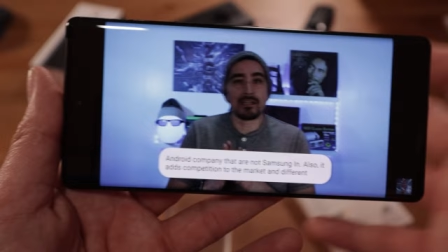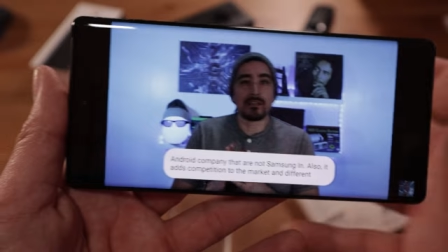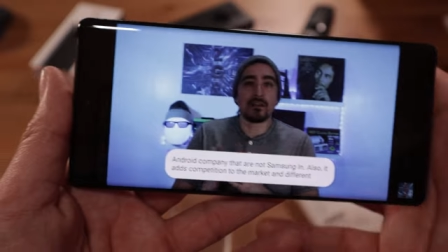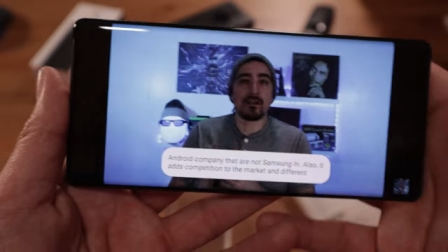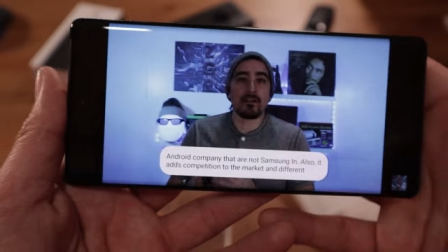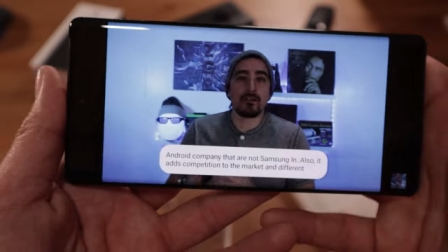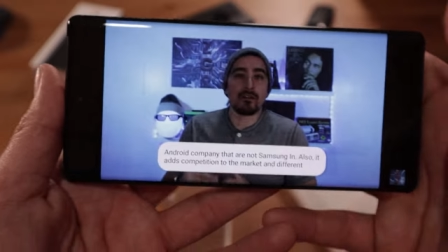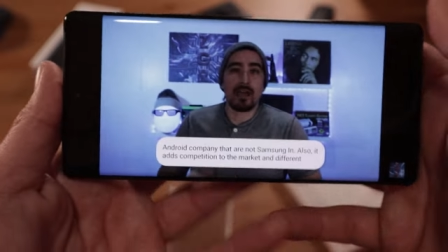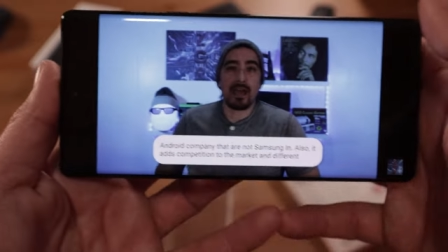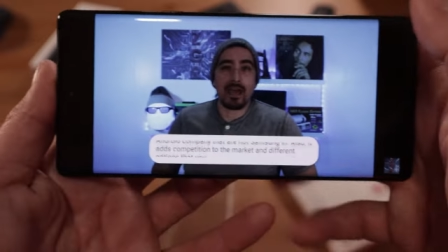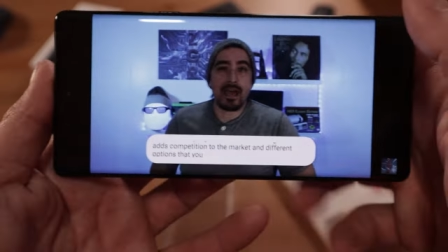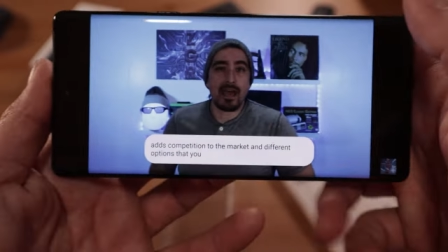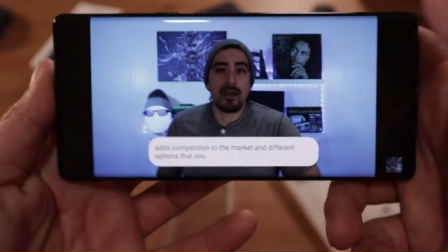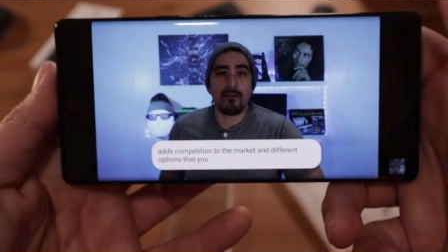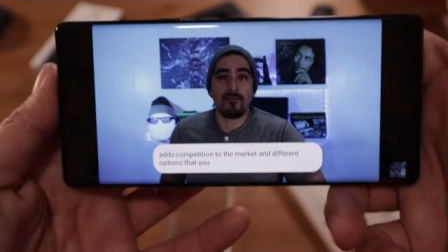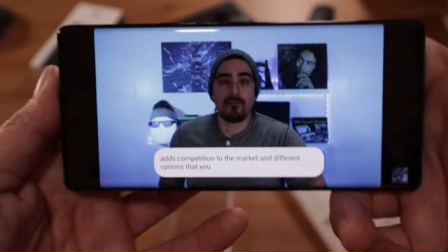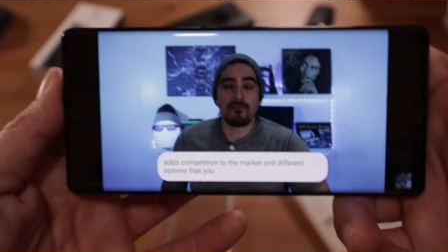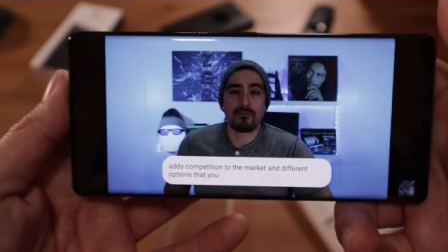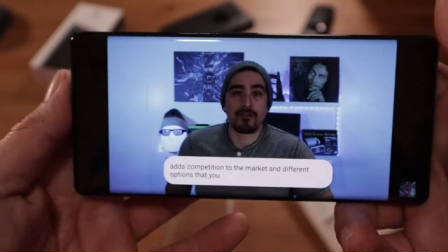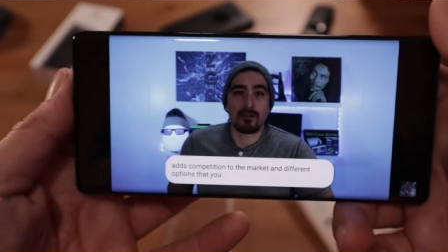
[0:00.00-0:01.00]
not a
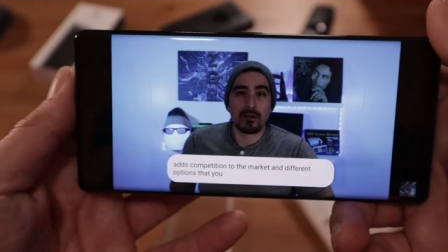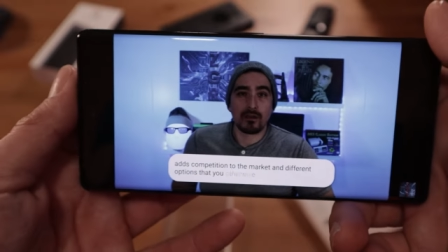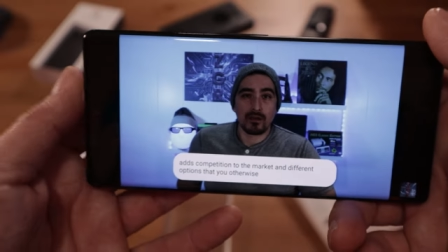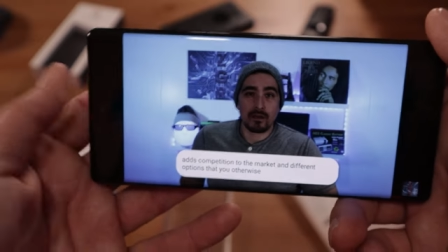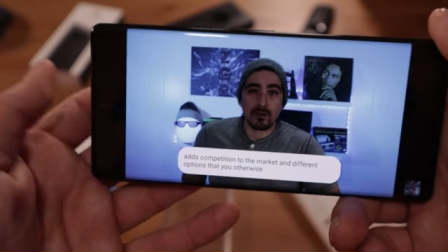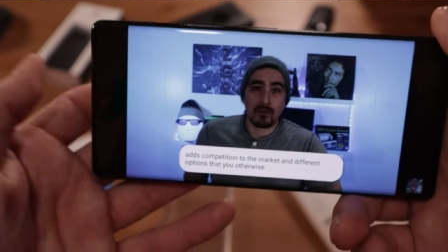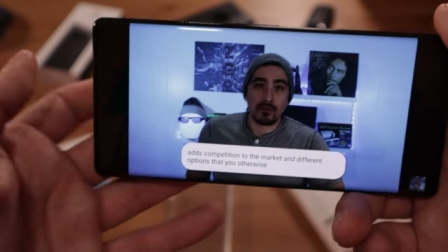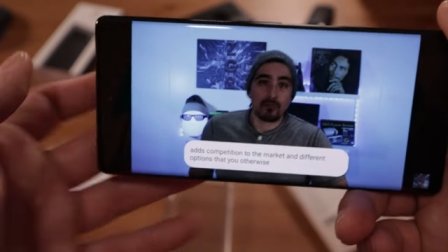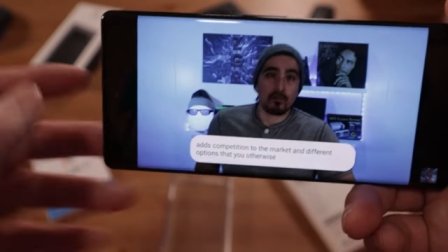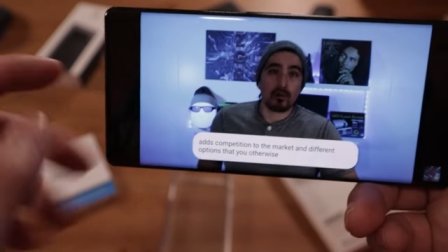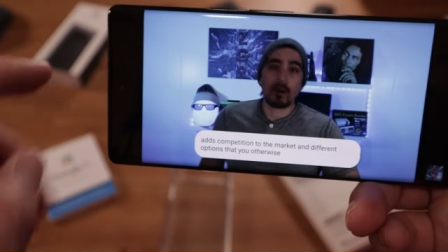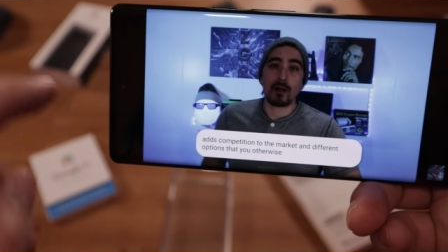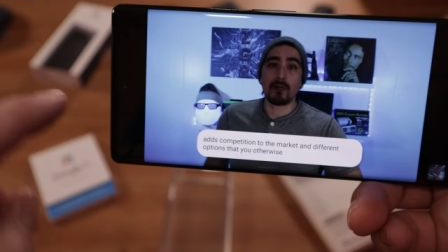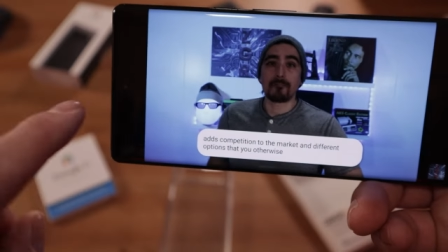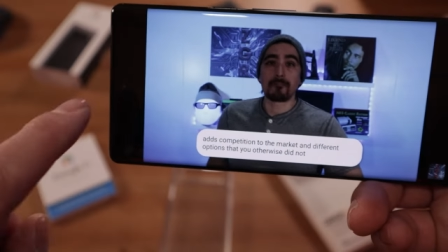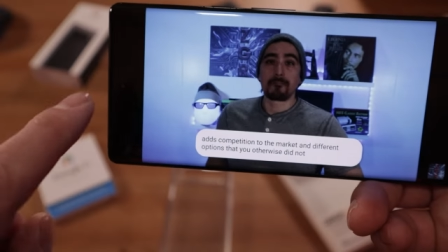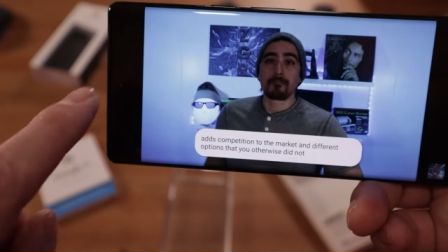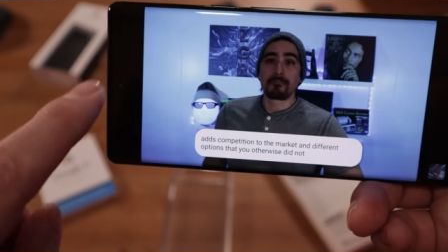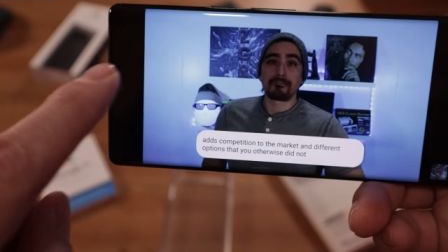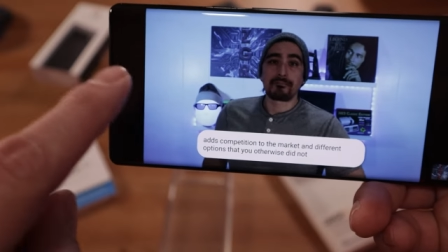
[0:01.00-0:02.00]
huge fan of
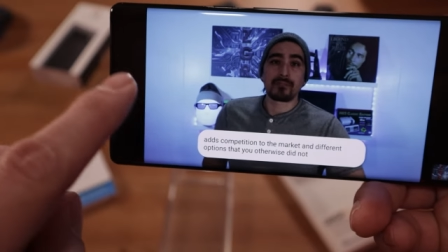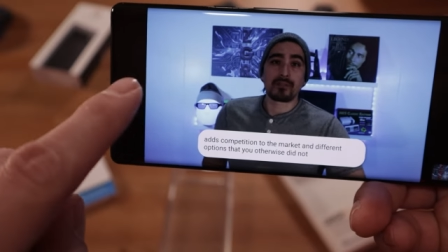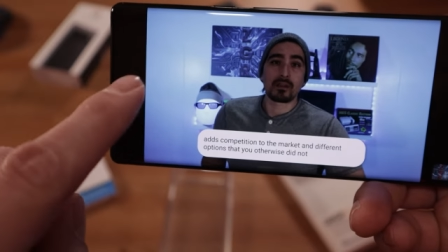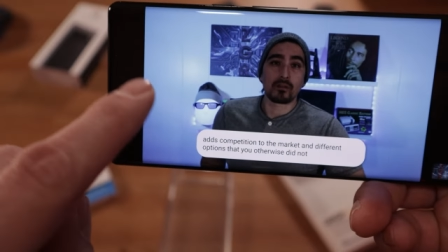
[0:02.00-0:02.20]
is